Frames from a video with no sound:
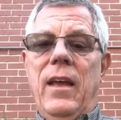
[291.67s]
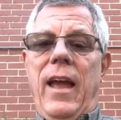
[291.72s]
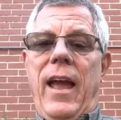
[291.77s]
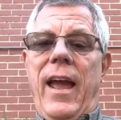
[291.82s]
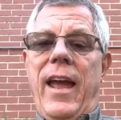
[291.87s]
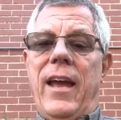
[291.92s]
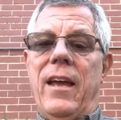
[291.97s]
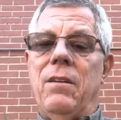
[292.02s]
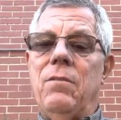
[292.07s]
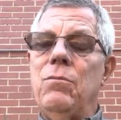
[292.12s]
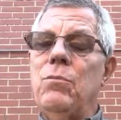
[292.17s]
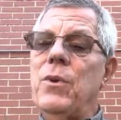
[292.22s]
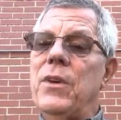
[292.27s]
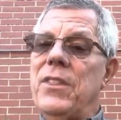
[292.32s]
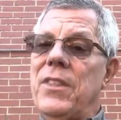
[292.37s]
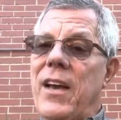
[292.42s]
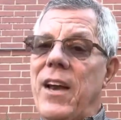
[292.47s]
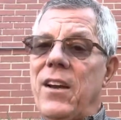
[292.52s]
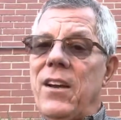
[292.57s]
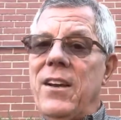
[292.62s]
And
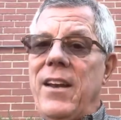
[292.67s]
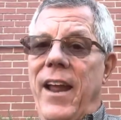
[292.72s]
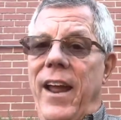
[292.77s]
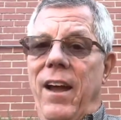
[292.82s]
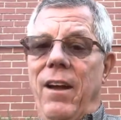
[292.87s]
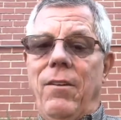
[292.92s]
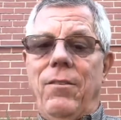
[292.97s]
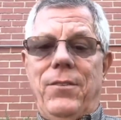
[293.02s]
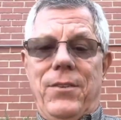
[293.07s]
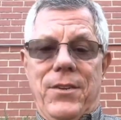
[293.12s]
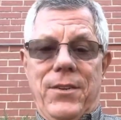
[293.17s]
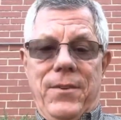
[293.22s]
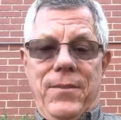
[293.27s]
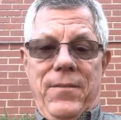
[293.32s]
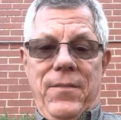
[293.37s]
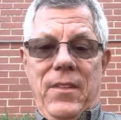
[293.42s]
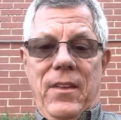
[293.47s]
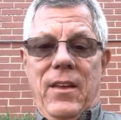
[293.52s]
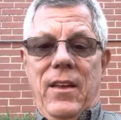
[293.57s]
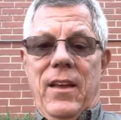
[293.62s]
without a doubt,
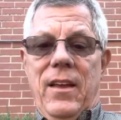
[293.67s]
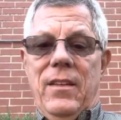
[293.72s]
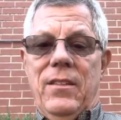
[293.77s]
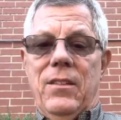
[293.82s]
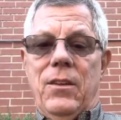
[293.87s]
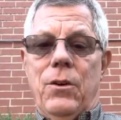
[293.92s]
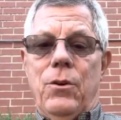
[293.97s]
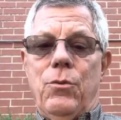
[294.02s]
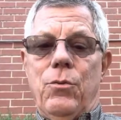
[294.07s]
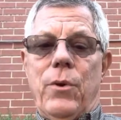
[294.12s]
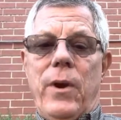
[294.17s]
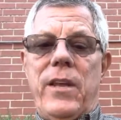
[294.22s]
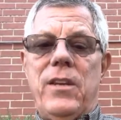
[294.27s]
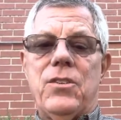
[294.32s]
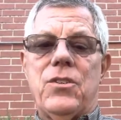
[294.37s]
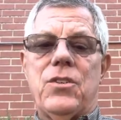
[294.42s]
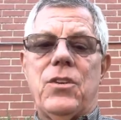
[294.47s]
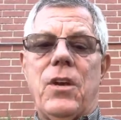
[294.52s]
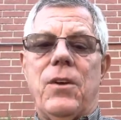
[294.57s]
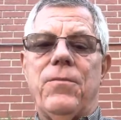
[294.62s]
the great
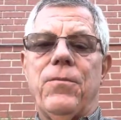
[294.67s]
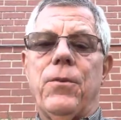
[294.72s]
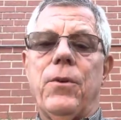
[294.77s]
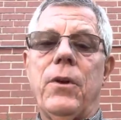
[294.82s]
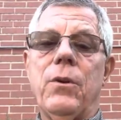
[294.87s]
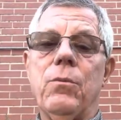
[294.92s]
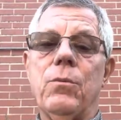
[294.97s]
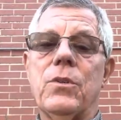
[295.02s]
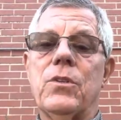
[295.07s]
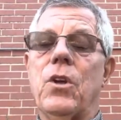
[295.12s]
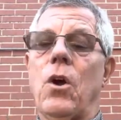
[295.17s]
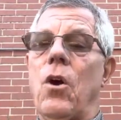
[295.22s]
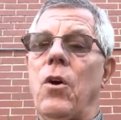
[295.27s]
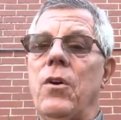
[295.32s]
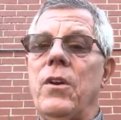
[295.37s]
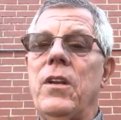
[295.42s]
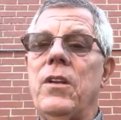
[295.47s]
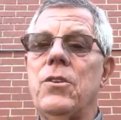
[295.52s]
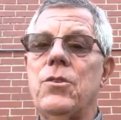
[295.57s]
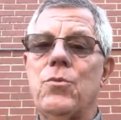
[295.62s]
suffering was
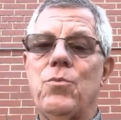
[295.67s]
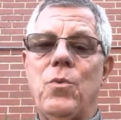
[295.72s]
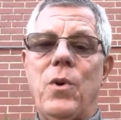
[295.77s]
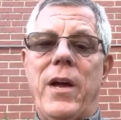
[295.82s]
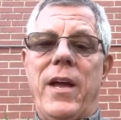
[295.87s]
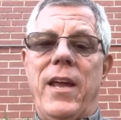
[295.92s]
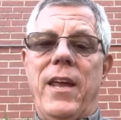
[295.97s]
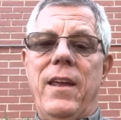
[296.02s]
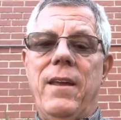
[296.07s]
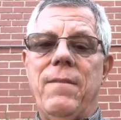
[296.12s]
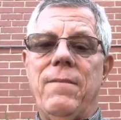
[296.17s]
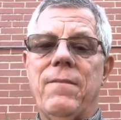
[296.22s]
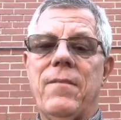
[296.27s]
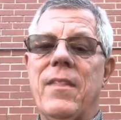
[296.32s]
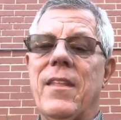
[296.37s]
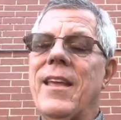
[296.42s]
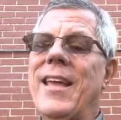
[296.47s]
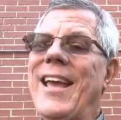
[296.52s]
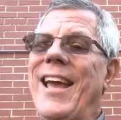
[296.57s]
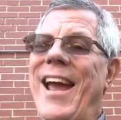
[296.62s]
on its way,
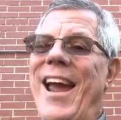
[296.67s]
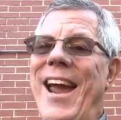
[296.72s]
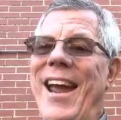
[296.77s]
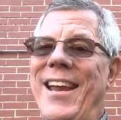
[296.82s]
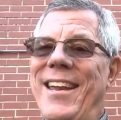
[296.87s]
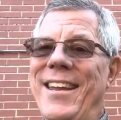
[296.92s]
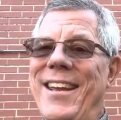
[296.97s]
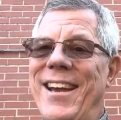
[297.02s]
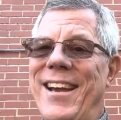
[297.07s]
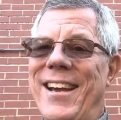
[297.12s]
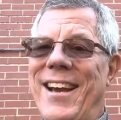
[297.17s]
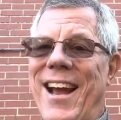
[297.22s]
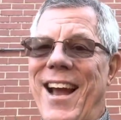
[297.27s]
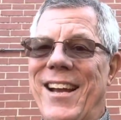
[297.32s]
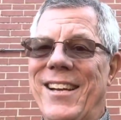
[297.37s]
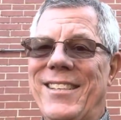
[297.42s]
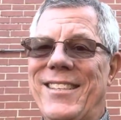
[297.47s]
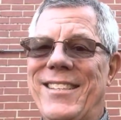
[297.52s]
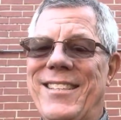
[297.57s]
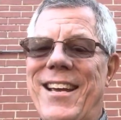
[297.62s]
and yet
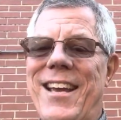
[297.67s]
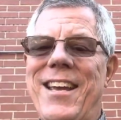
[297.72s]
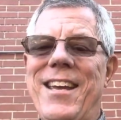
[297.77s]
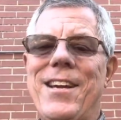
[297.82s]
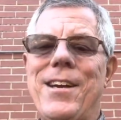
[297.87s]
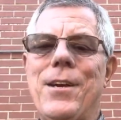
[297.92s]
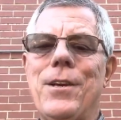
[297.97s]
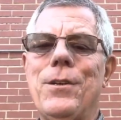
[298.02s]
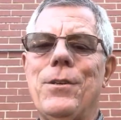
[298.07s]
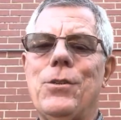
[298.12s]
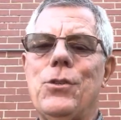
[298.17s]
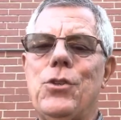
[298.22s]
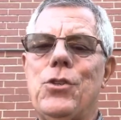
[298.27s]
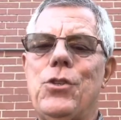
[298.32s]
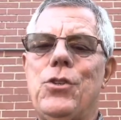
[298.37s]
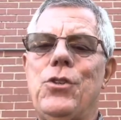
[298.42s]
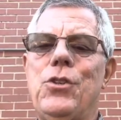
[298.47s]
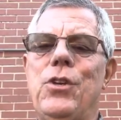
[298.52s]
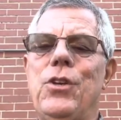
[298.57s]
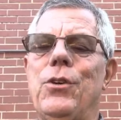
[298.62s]
Isaiah
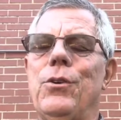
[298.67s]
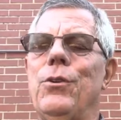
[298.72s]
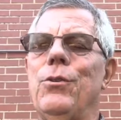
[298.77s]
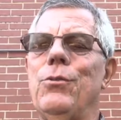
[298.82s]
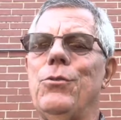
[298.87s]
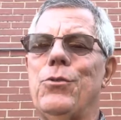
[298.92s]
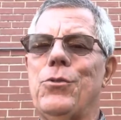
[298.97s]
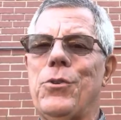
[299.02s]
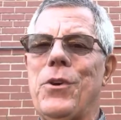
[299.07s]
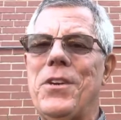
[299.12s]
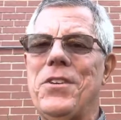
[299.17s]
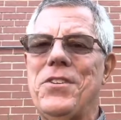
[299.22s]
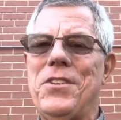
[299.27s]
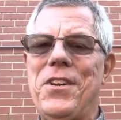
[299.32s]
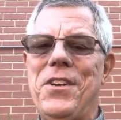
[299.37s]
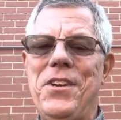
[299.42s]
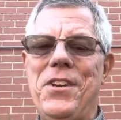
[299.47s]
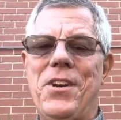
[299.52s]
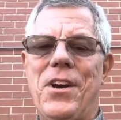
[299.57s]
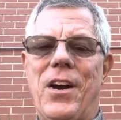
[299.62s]
still
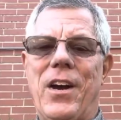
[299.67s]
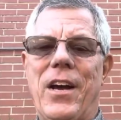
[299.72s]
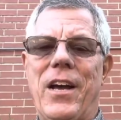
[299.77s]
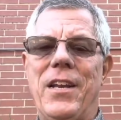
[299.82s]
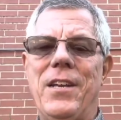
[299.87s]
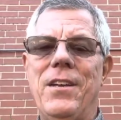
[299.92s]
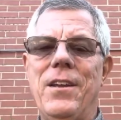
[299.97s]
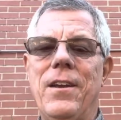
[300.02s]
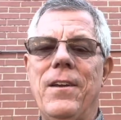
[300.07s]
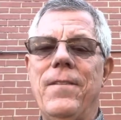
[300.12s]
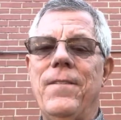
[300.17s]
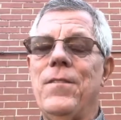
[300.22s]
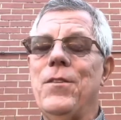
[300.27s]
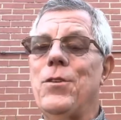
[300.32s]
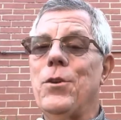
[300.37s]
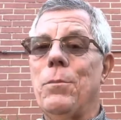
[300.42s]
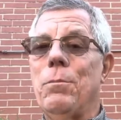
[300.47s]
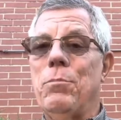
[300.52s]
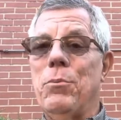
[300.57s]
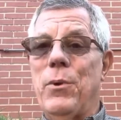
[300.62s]
trusted God
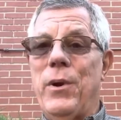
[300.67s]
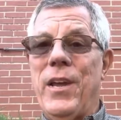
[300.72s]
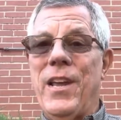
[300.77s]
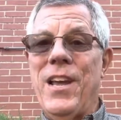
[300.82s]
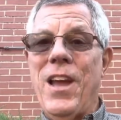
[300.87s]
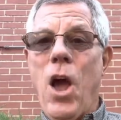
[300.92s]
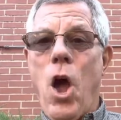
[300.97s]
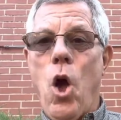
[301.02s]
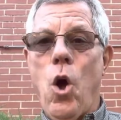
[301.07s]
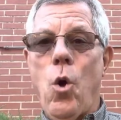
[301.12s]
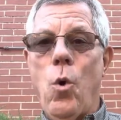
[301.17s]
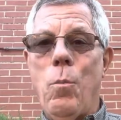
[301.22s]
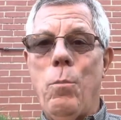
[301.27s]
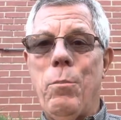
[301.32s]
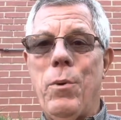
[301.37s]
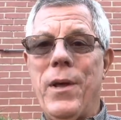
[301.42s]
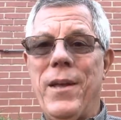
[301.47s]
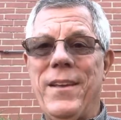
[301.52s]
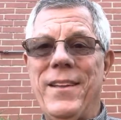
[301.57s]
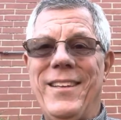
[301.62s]
to bring hope
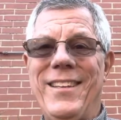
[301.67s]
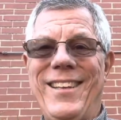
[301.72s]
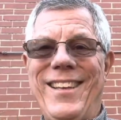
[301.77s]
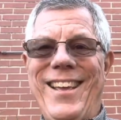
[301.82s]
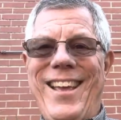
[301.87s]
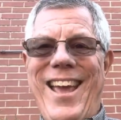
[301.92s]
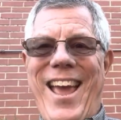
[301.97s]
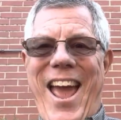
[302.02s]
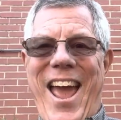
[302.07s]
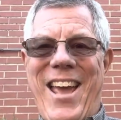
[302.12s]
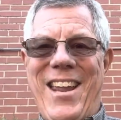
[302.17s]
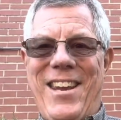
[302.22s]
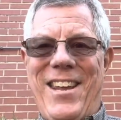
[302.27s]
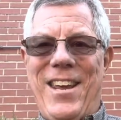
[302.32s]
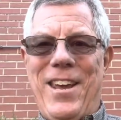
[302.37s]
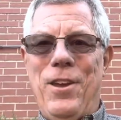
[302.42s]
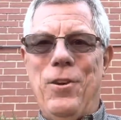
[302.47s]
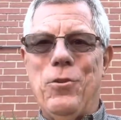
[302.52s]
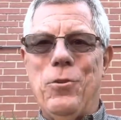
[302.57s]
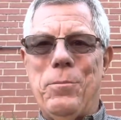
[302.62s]
and
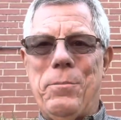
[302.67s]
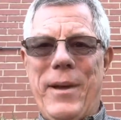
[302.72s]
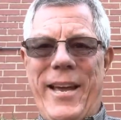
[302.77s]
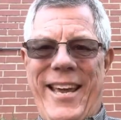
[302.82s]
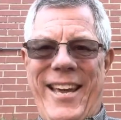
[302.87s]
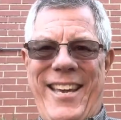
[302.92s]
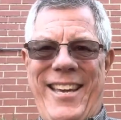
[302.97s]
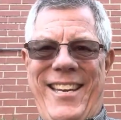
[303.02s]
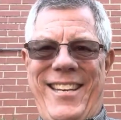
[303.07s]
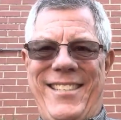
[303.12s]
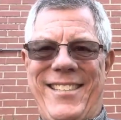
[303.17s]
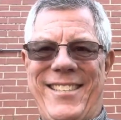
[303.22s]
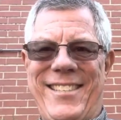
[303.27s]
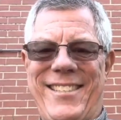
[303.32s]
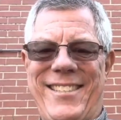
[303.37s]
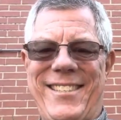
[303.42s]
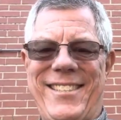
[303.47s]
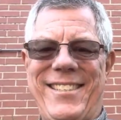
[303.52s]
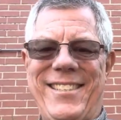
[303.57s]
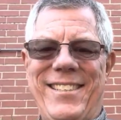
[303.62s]
heal
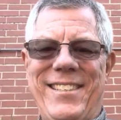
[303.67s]
pains.